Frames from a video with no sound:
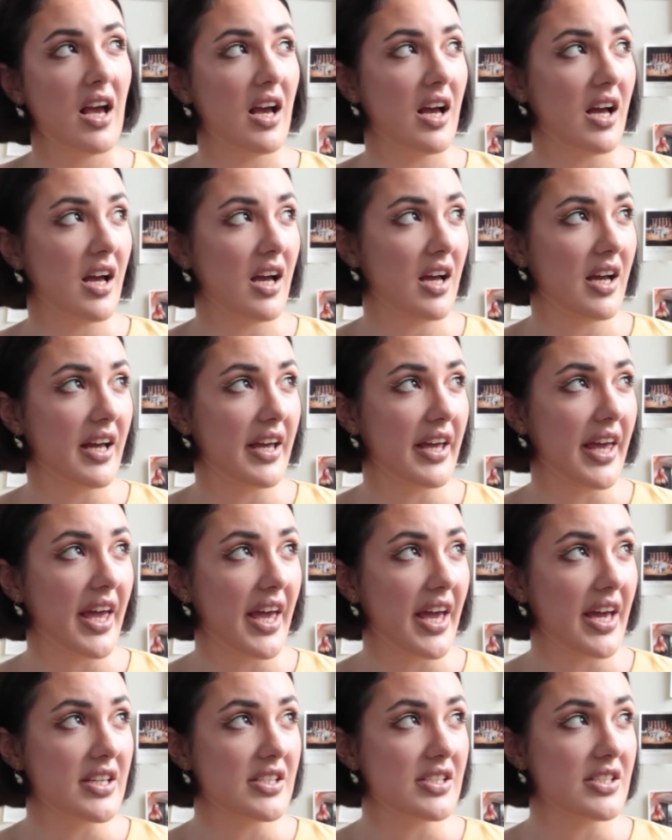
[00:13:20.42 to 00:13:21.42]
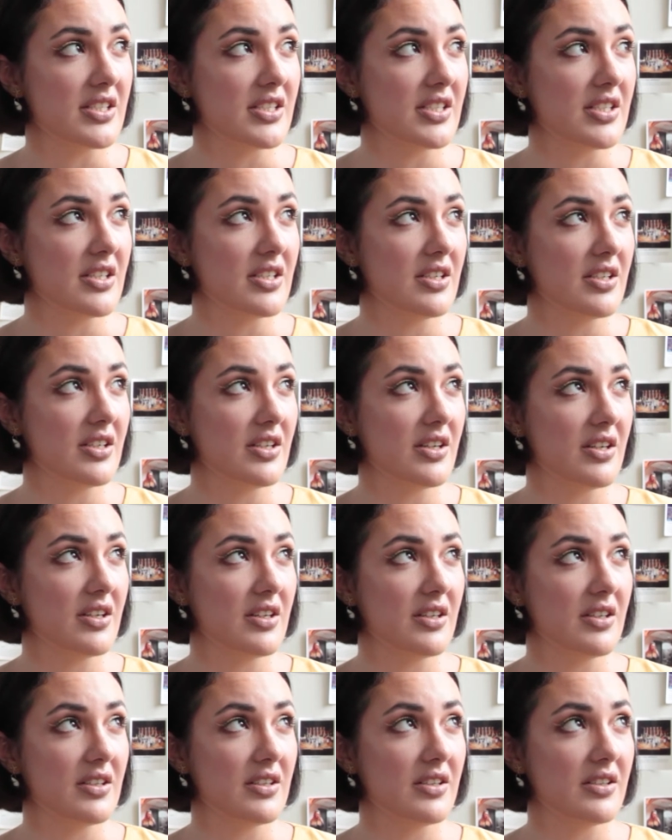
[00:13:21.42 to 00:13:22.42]
has
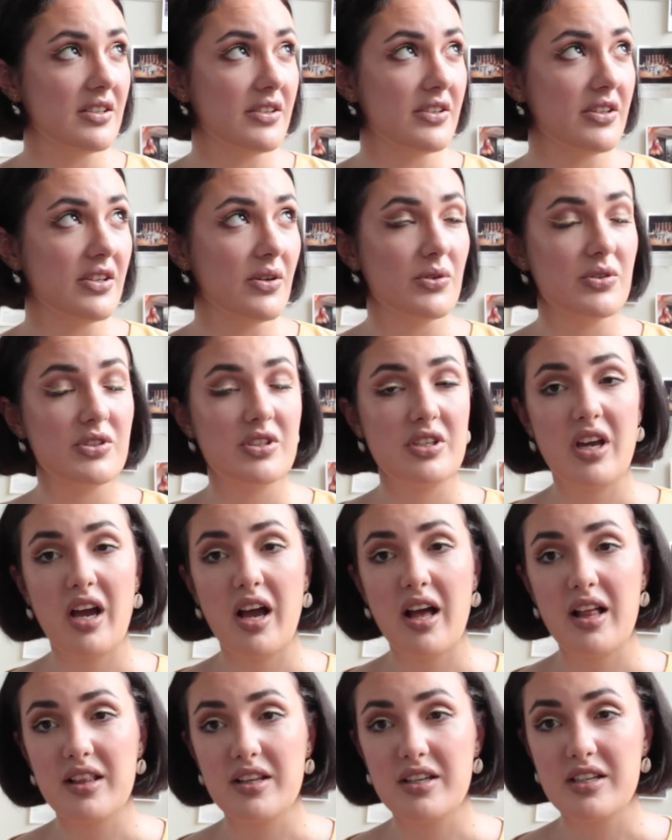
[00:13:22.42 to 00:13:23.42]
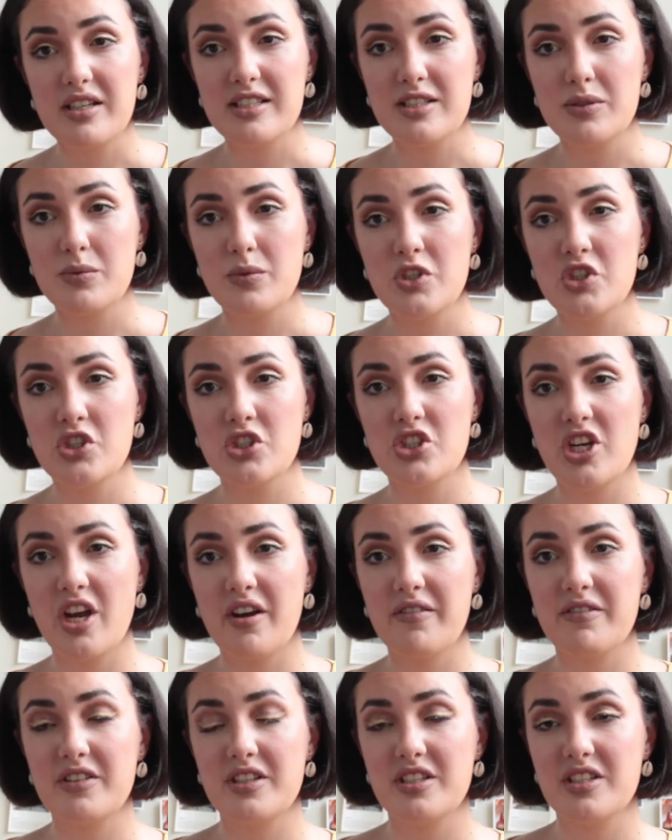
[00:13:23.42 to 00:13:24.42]
those colors which
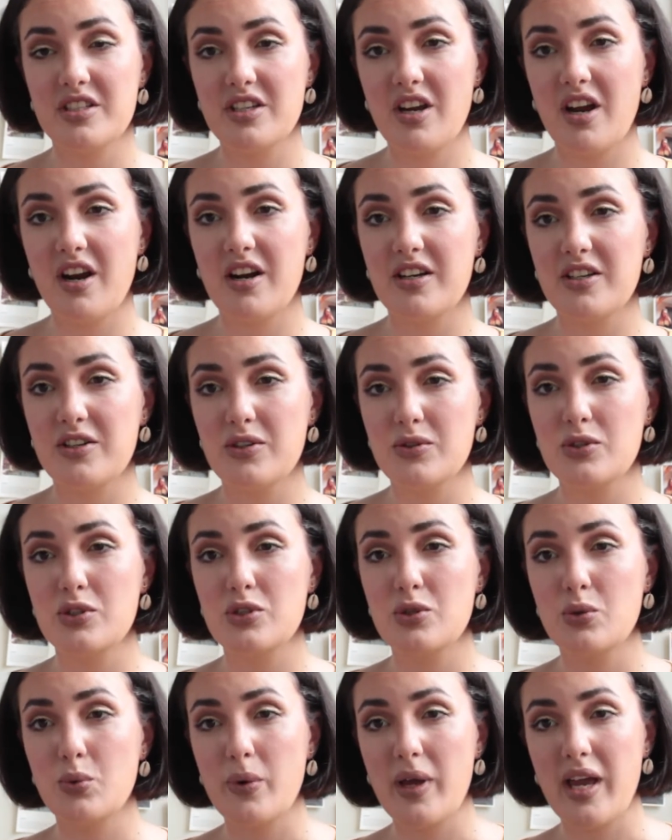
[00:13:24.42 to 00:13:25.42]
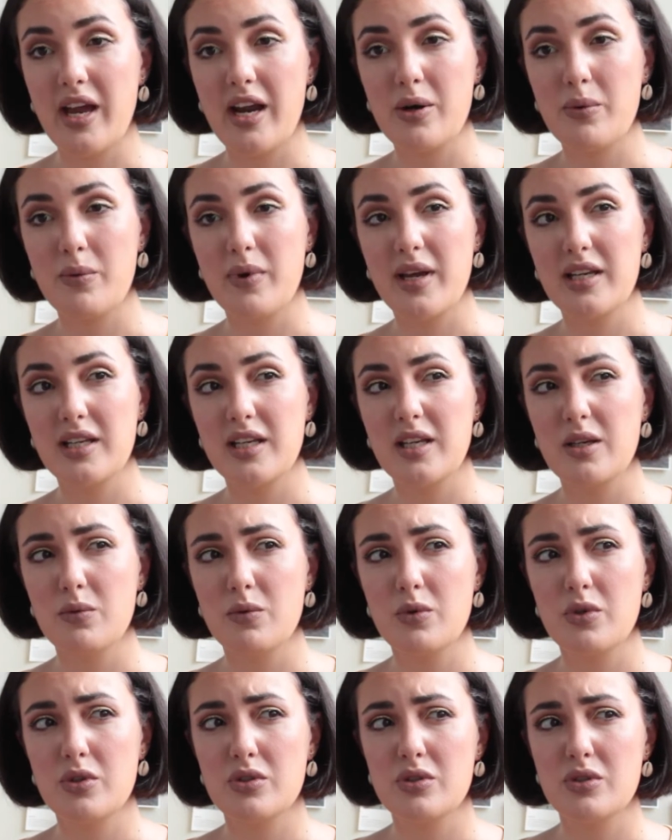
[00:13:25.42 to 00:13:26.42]
Jeffree Star used to wear when he
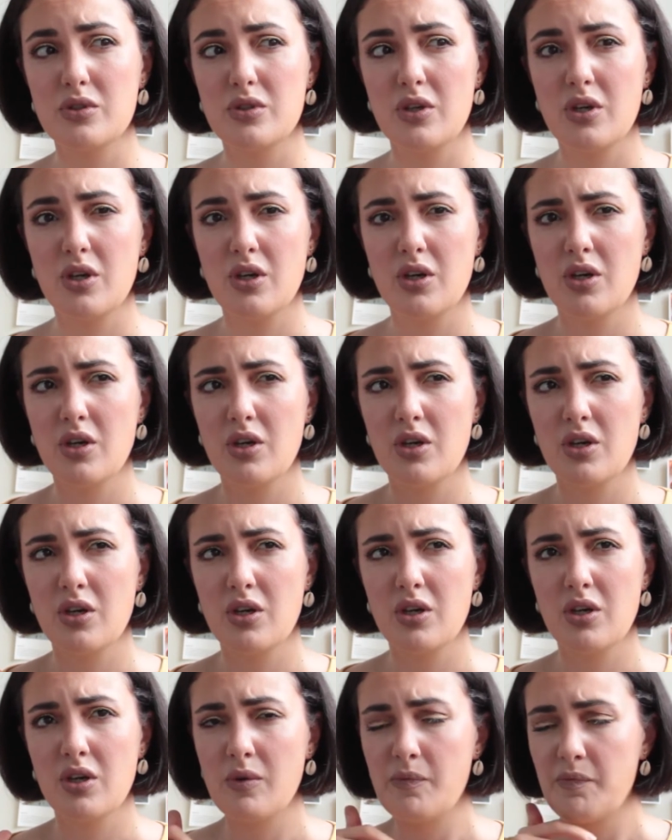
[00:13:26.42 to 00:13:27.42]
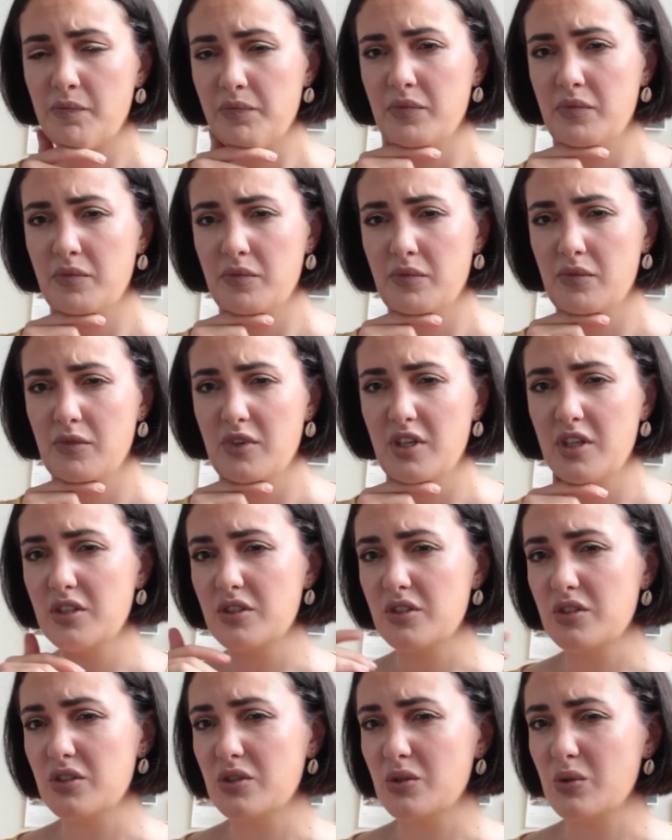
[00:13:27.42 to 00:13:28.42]
was in
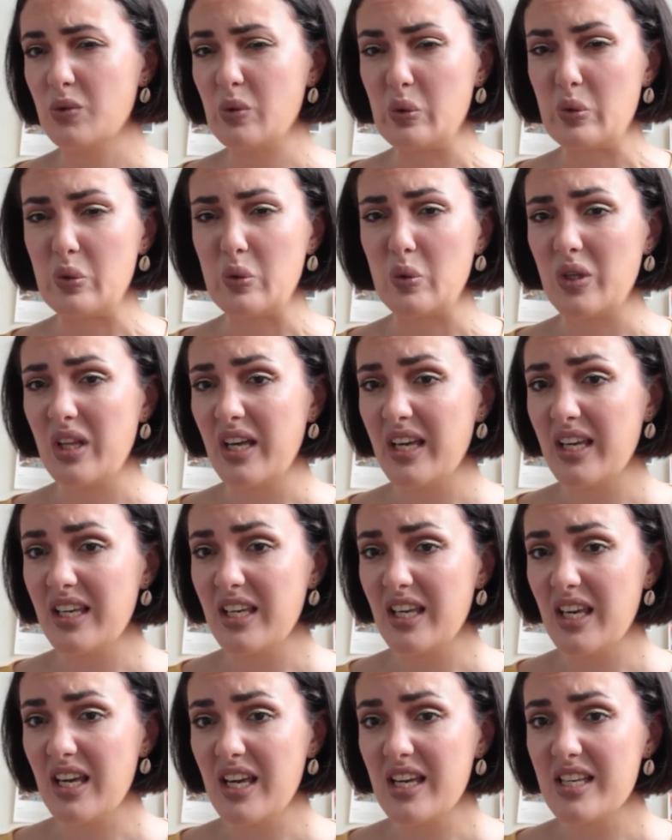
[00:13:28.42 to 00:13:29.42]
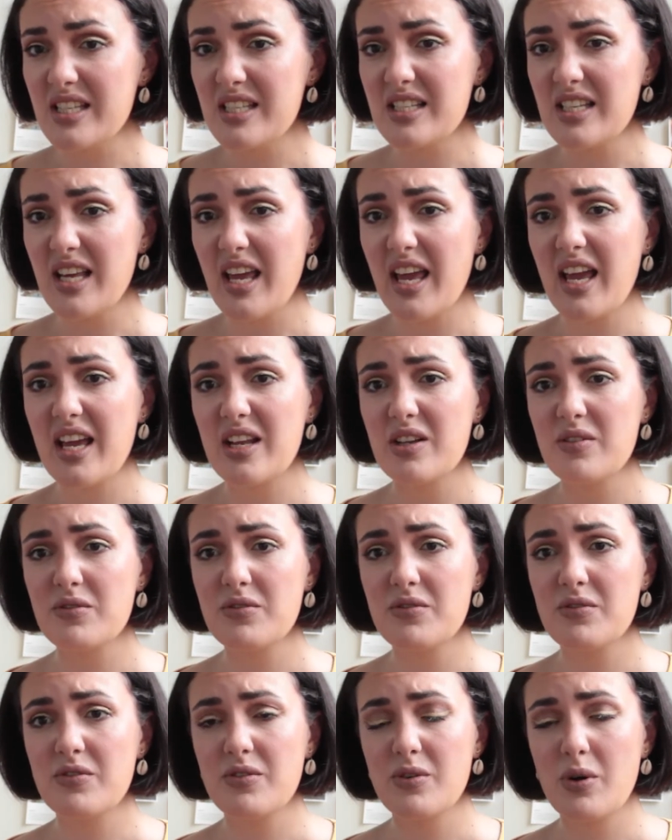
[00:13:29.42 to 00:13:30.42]
school, I guess. And
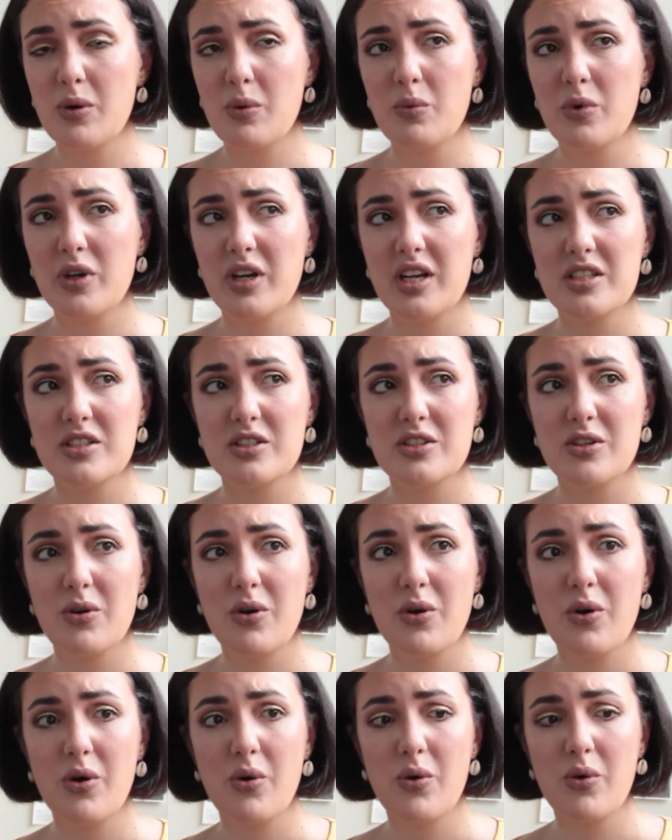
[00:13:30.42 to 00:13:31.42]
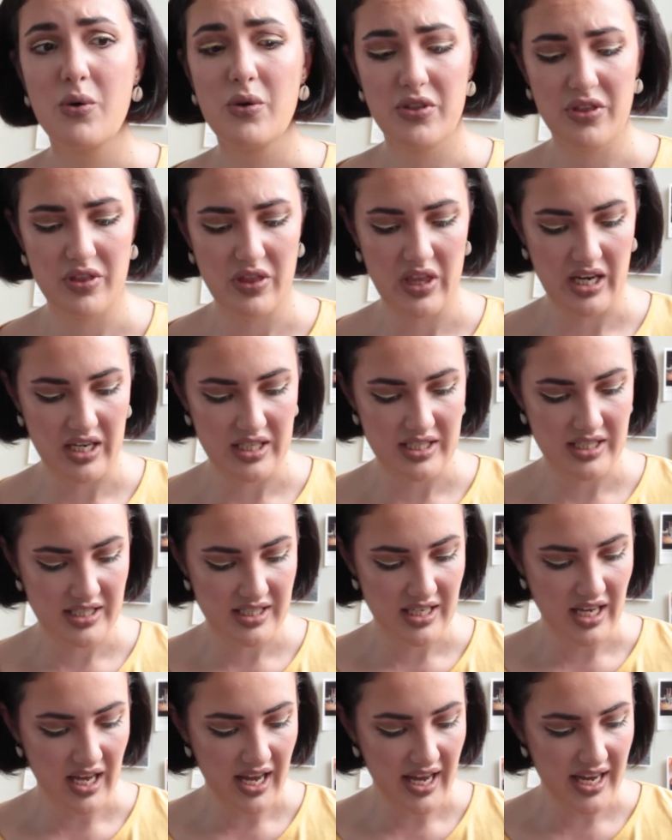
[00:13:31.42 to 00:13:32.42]
from what I saw on the
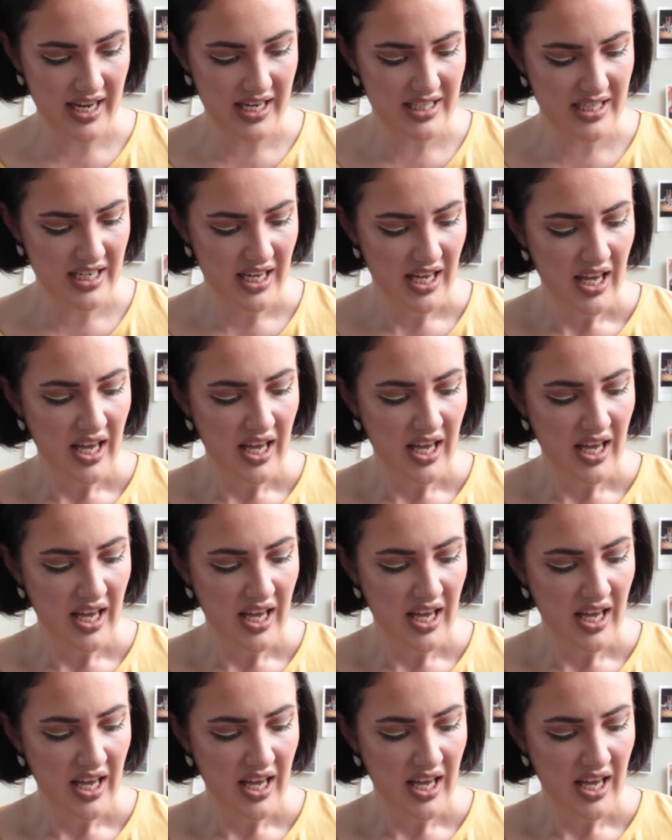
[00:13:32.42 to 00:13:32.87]
site,